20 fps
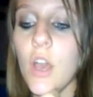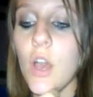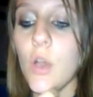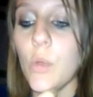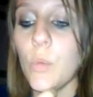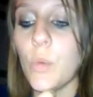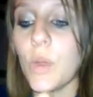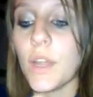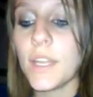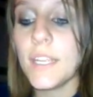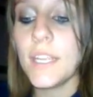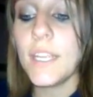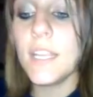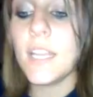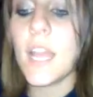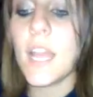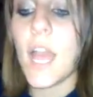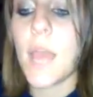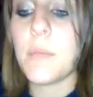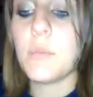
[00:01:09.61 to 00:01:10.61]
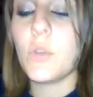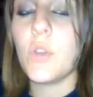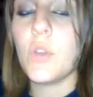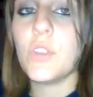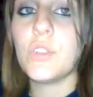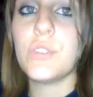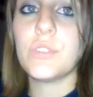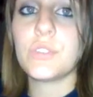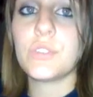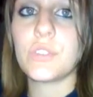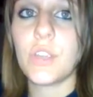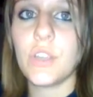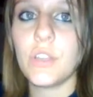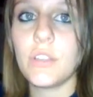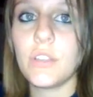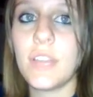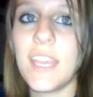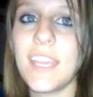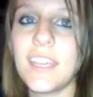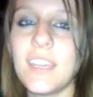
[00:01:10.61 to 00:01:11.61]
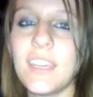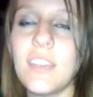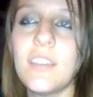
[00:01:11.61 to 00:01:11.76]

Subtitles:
Working, I'm going to start like